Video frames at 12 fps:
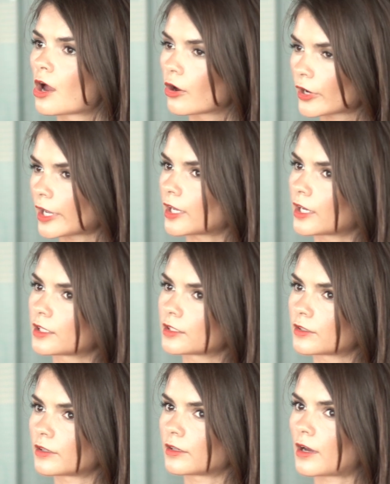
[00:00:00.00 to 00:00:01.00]
Okay,
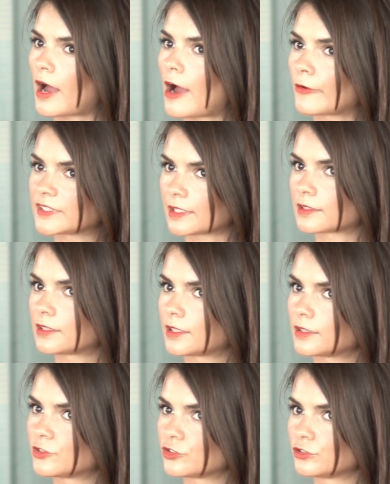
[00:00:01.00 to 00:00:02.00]
and how
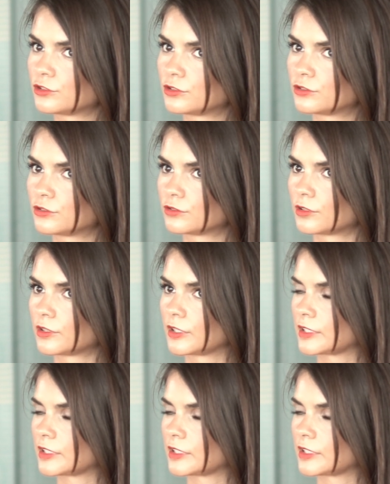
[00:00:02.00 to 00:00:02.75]
exactly do you